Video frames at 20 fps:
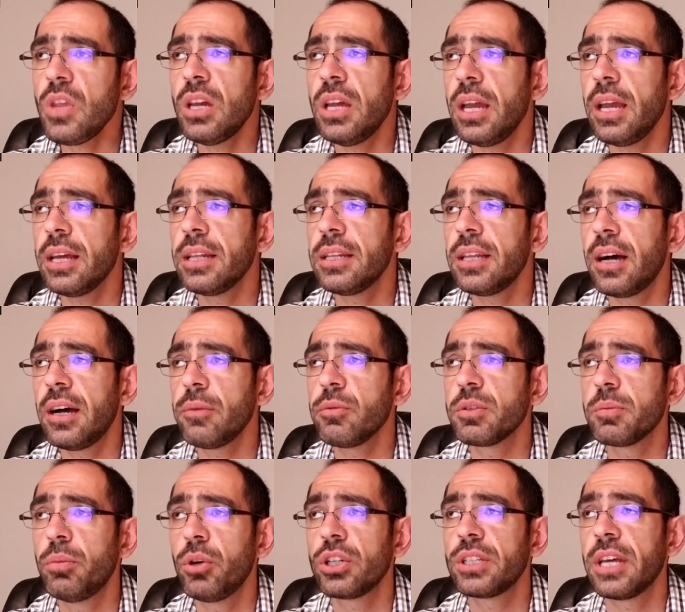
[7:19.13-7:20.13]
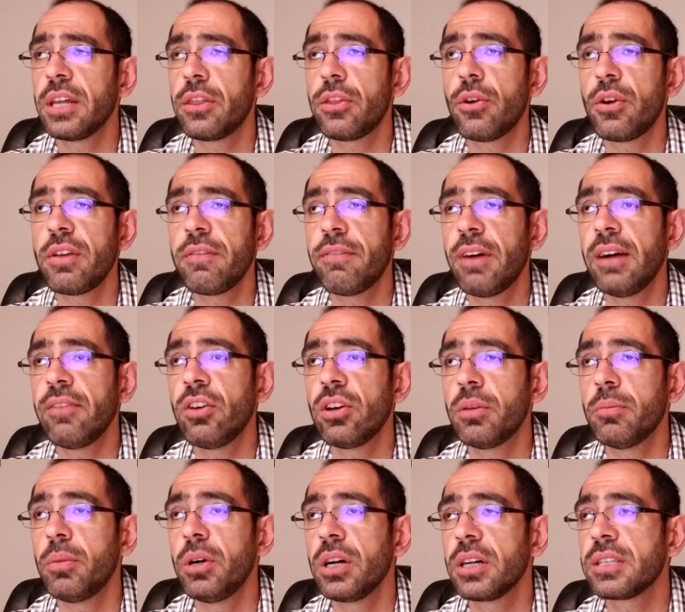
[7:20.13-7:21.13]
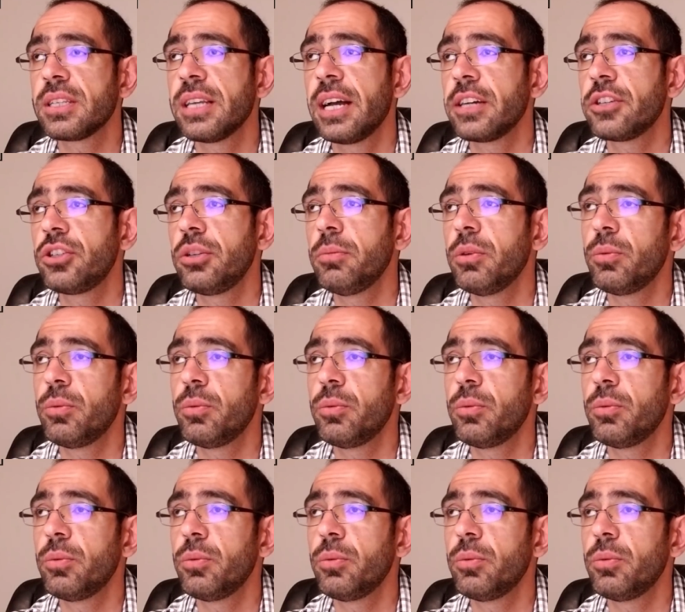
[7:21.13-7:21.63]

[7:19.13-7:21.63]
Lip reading: and it was booked at $3,500 actually,